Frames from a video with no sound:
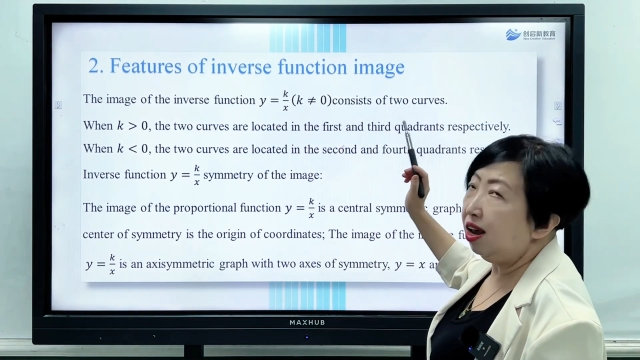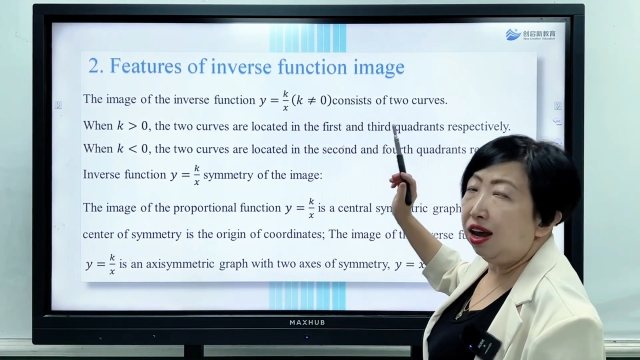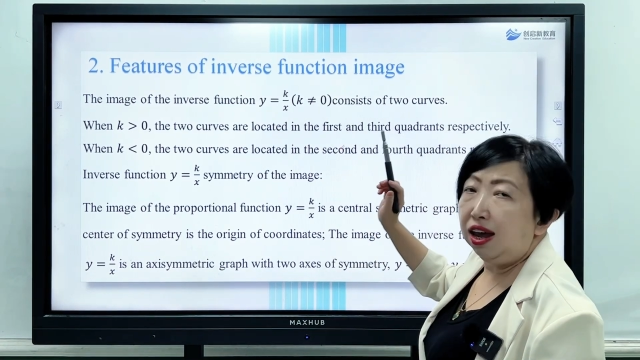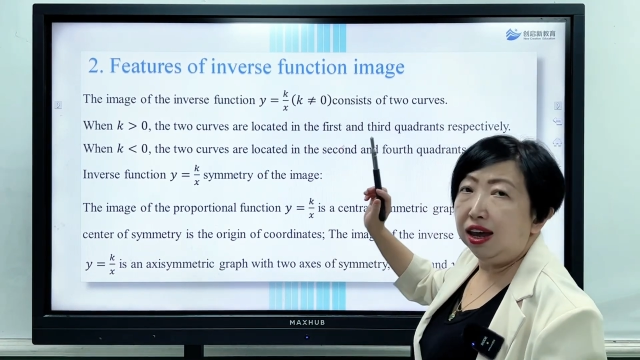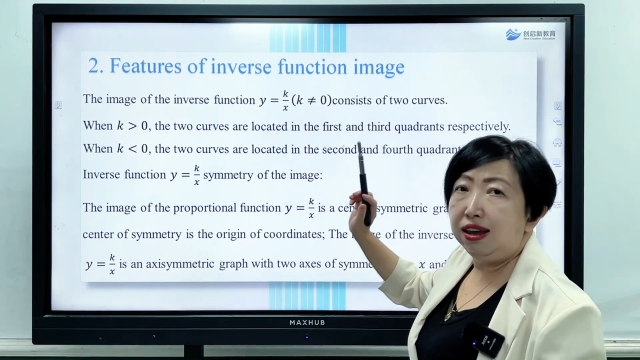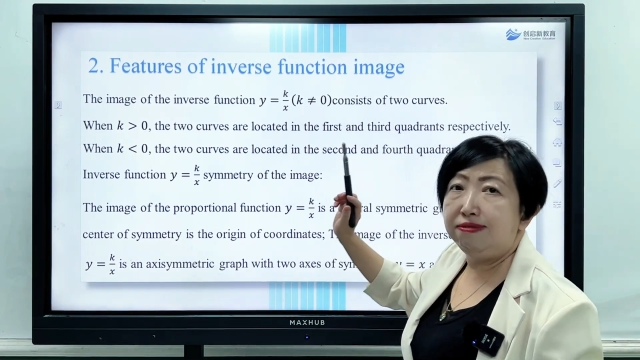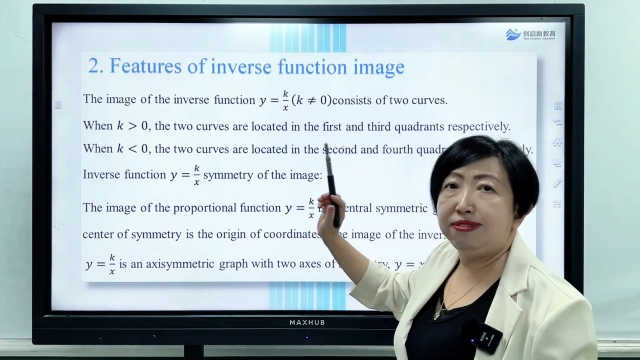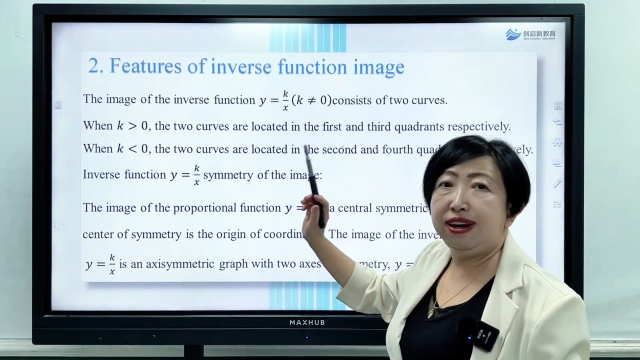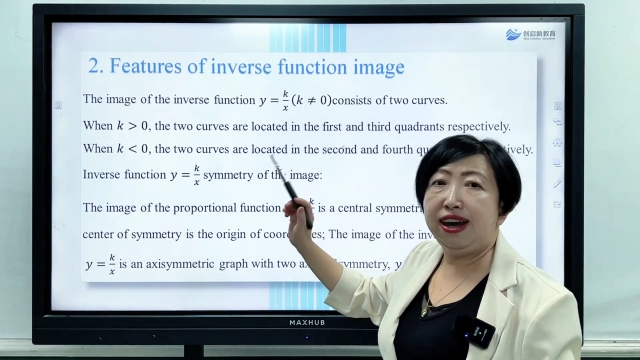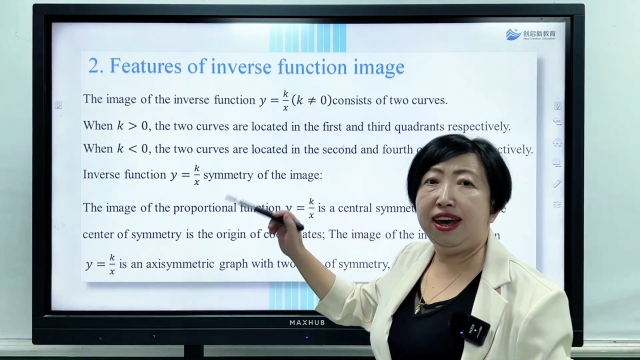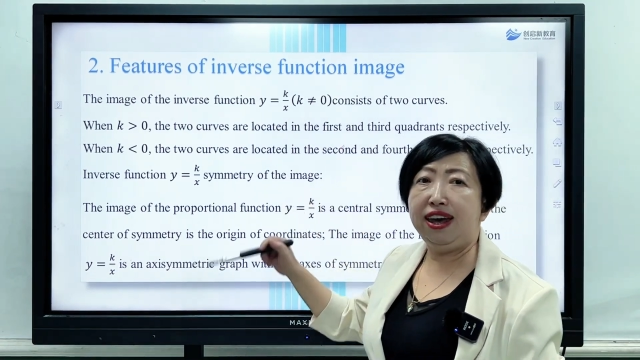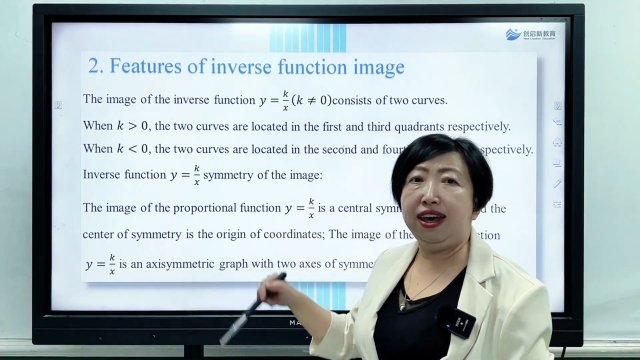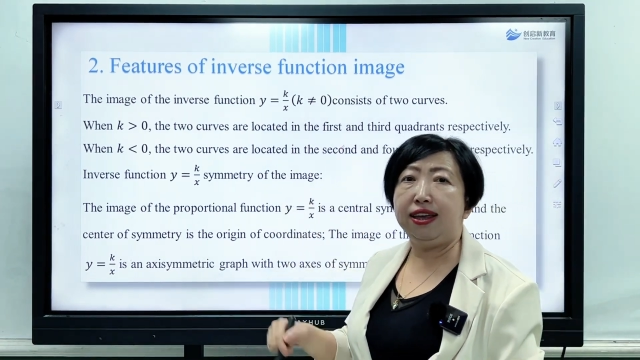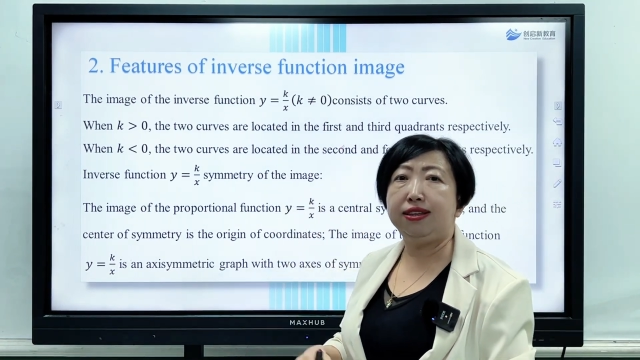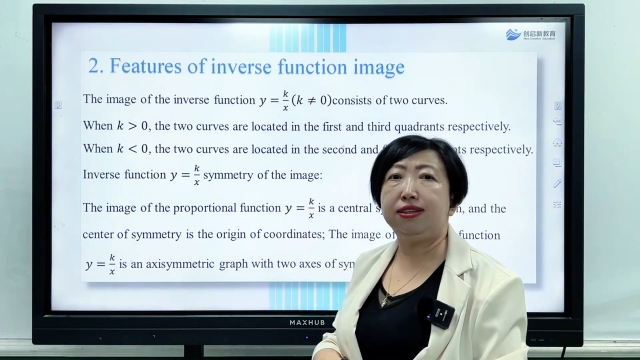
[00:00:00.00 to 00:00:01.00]
If
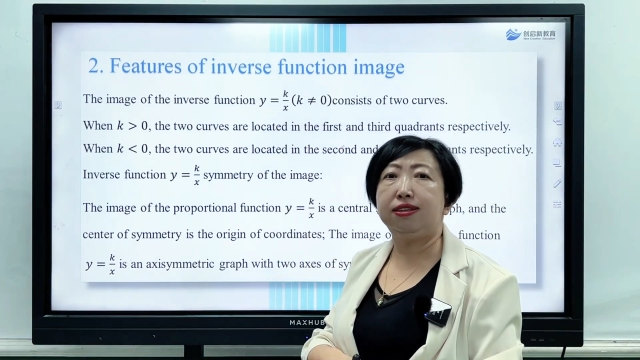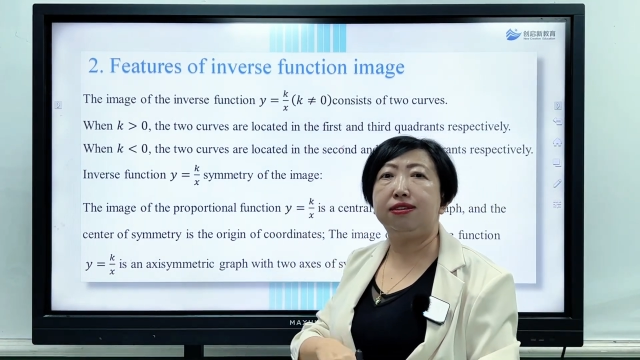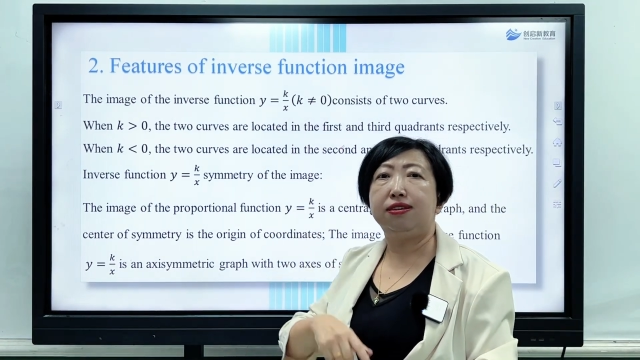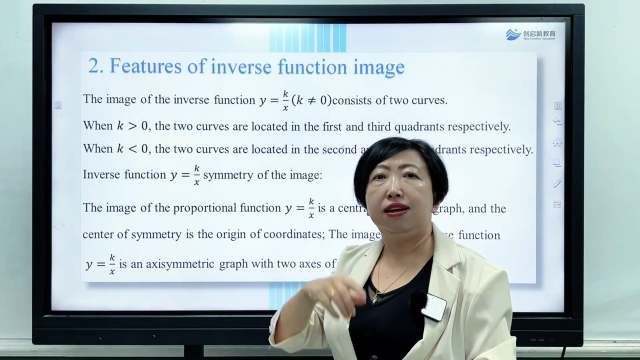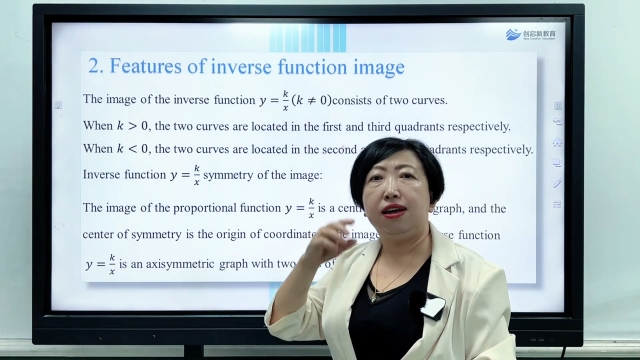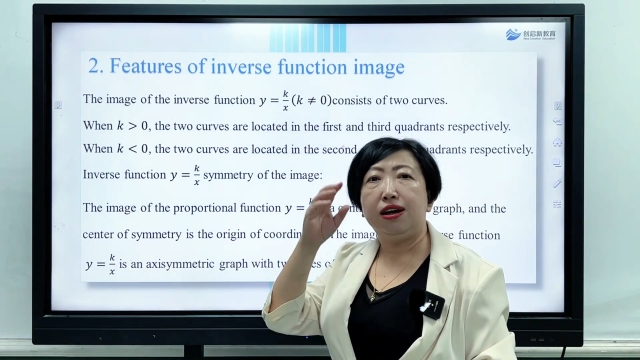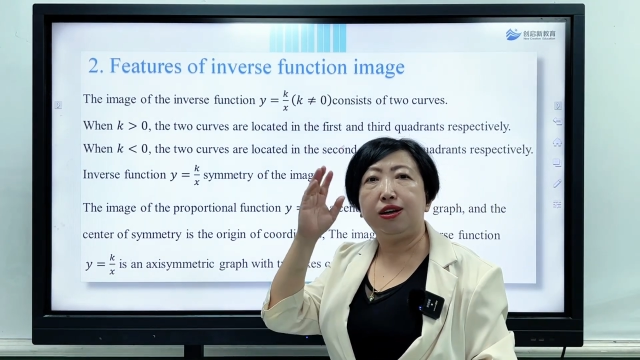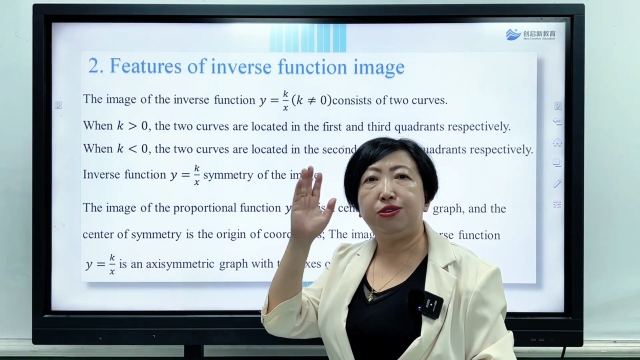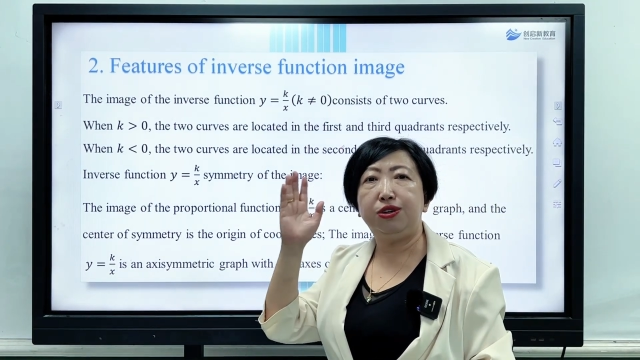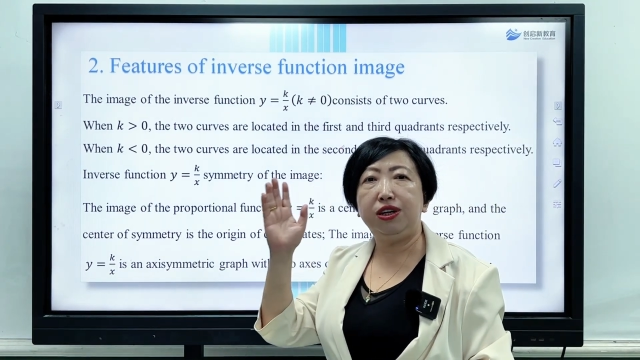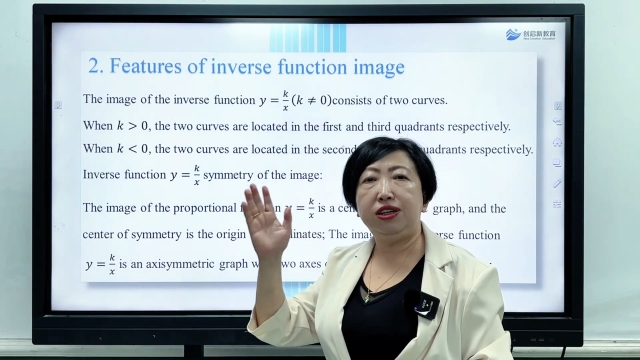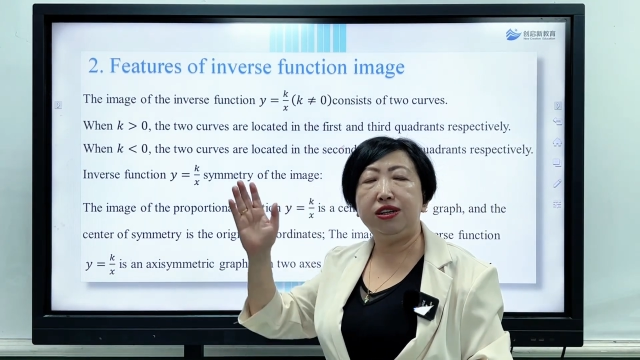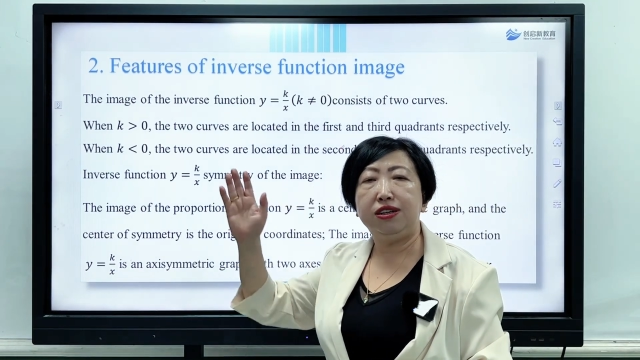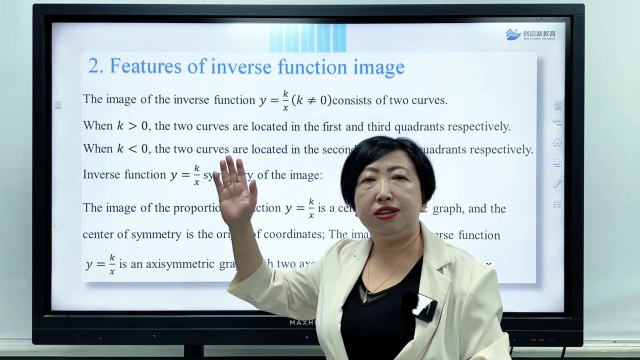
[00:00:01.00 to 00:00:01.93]
k is greater